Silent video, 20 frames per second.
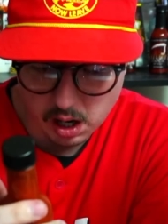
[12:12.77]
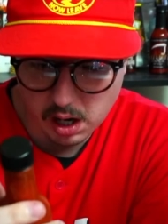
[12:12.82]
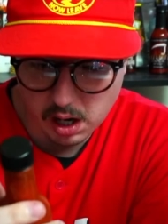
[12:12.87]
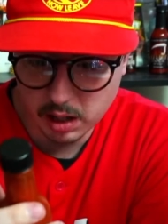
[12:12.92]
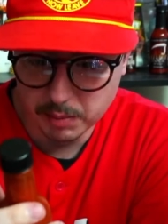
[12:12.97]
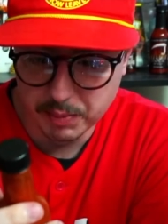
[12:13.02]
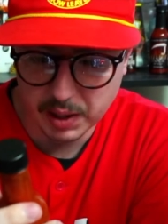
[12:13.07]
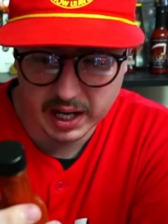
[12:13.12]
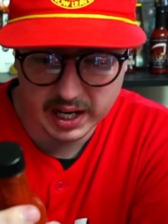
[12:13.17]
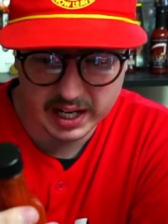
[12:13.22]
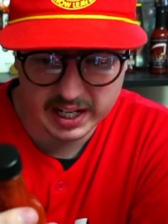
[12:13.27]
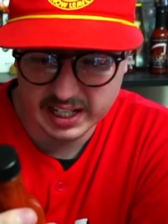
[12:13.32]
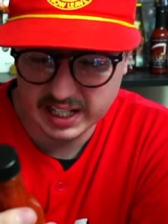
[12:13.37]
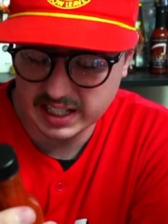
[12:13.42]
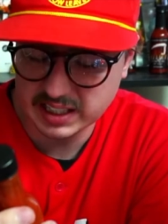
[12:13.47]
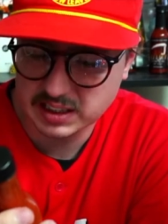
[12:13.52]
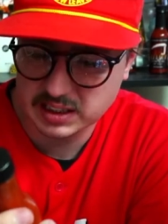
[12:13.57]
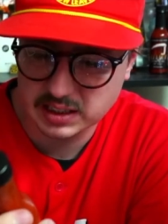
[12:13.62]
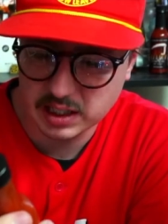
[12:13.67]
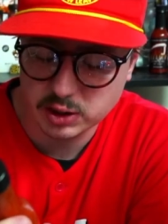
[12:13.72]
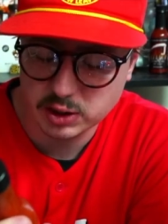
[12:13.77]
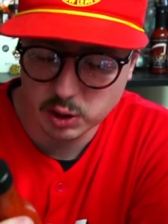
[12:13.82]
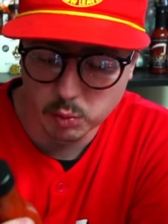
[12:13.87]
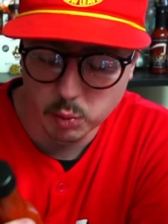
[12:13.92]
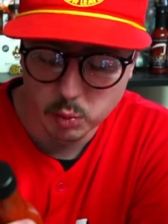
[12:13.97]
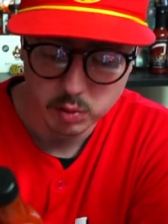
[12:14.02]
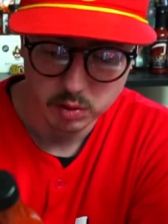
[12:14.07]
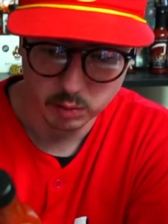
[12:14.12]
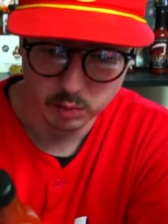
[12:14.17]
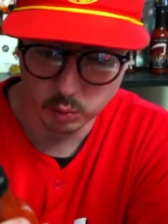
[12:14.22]
but it's such a
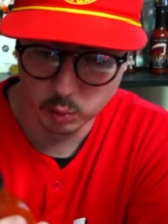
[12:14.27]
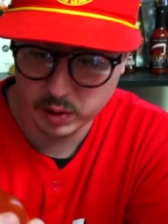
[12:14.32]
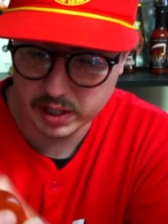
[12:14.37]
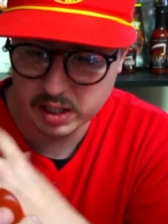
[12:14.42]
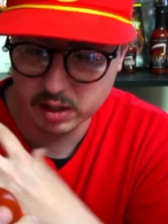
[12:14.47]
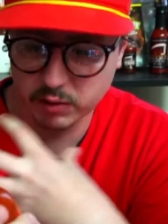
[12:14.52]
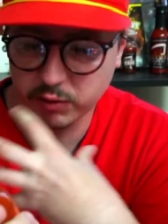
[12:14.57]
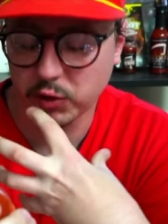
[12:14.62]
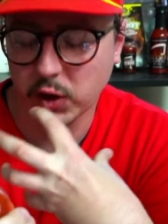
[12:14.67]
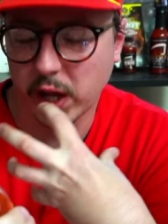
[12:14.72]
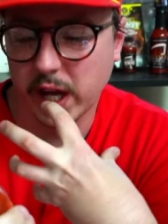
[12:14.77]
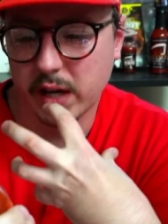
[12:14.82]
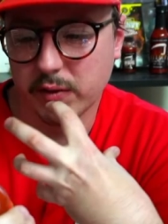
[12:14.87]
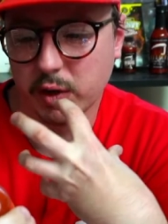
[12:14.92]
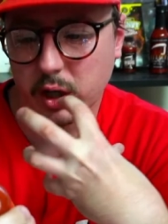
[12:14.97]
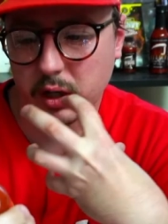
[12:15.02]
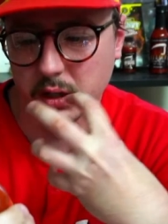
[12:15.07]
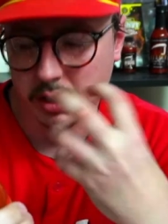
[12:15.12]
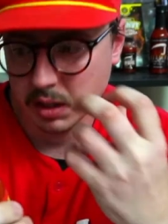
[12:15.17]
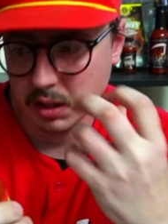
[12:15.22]
weird flavor.